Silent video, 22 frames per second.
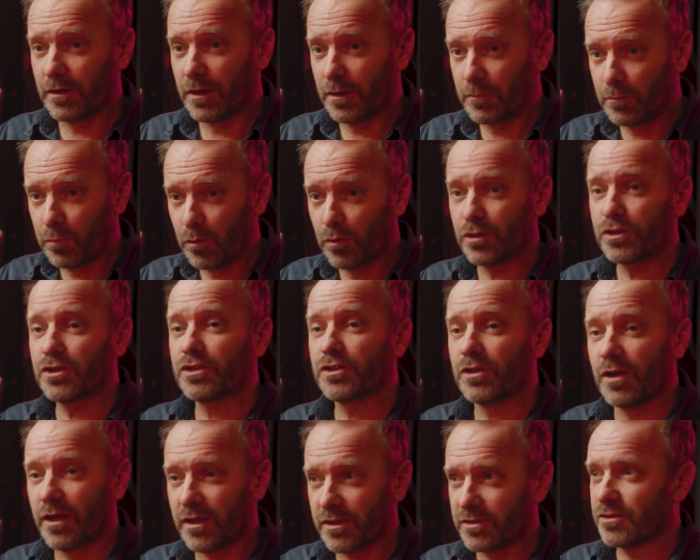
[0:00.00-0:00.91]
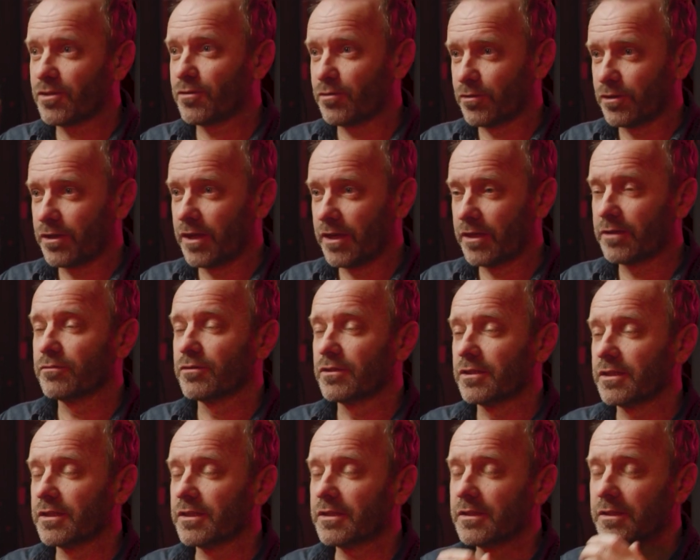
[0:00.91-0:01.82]
and push us
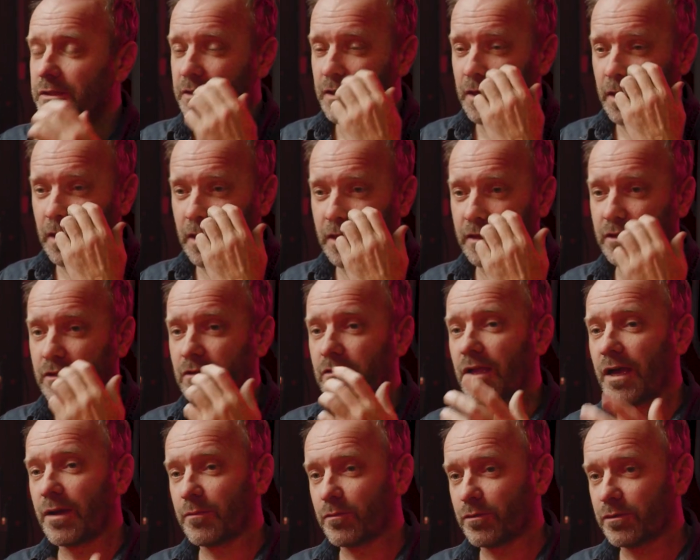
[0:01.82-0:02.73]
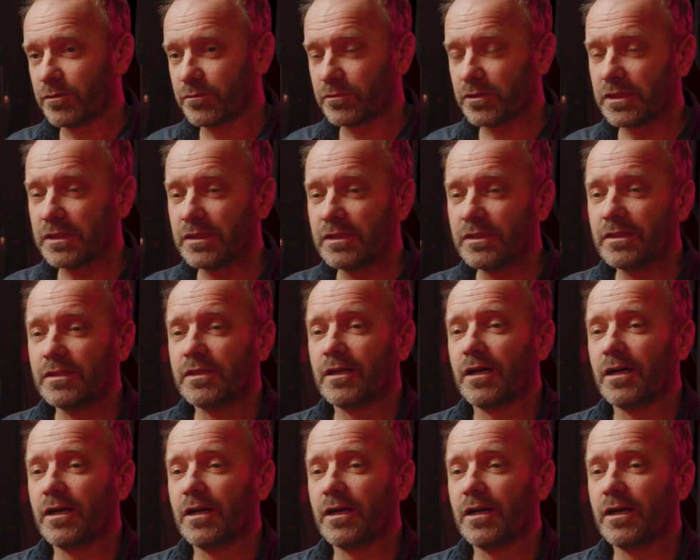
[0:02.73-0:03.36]
creatively and collaboratively.